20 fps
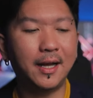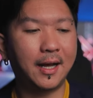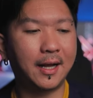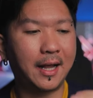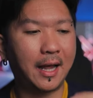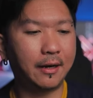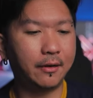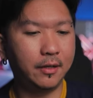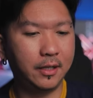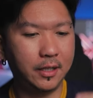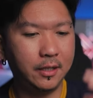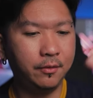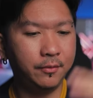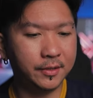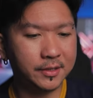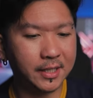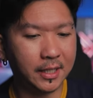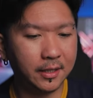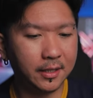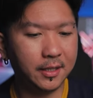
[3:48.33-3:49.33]
lah, currently,
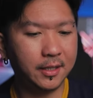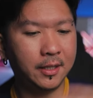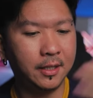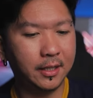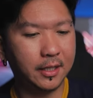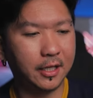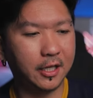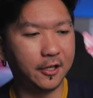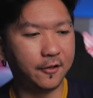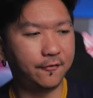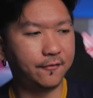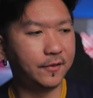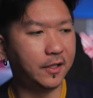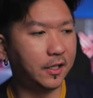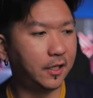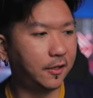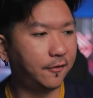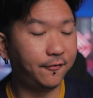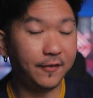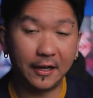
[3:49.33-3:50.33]
recently, if
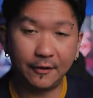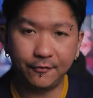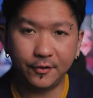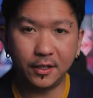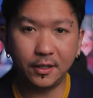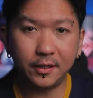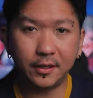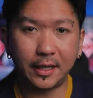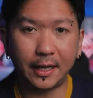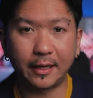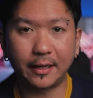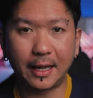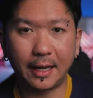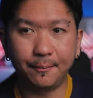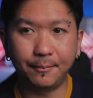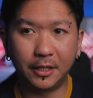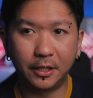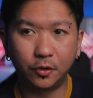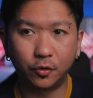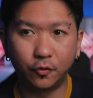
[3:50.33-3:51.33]
the flavor that
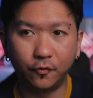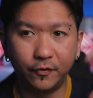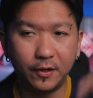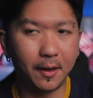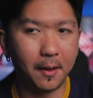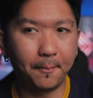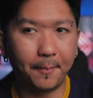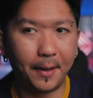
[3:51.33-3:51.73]
come into Vape